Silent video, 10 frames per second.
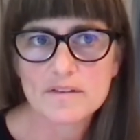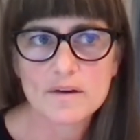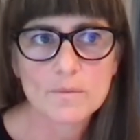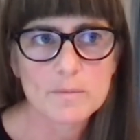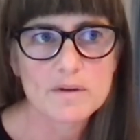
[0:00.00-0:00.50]

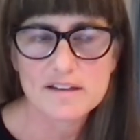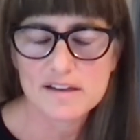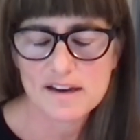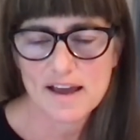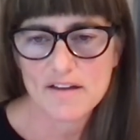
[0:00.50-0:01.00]
that women
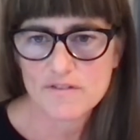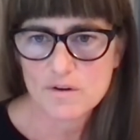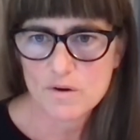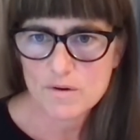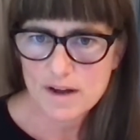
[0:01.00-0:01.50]
didn't have
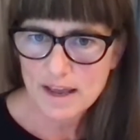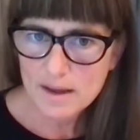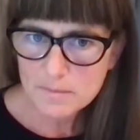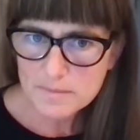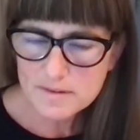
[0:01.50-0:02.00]
their own
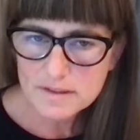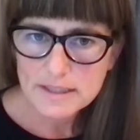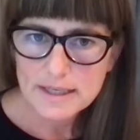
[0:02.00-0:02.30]
names.